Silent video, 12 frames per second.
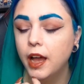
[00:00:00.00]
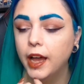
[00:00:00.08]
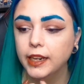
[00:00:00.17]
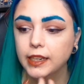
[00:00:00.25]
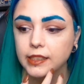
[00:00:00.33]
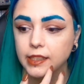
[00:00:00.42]

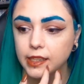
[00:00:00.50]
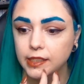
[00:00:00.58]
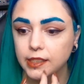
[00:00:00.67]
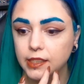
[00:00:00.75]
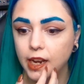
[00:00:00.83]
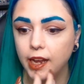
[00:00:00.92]
and it's
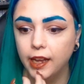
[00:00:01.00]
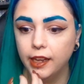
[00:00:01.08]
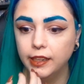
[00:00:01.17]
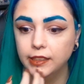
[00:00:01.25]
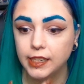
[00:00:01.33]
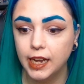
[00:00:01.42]
his
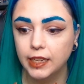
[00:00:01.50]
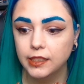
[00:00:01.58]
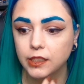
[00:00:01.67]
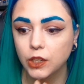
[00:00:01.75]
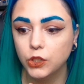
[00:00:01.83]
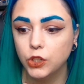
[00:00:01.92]

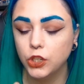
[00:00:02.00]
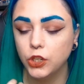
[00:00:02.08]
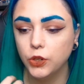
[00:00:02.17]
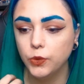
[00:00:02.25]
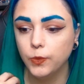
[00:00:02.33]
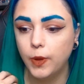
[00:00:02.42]
task
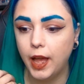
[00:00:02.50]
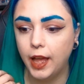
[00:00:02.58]
to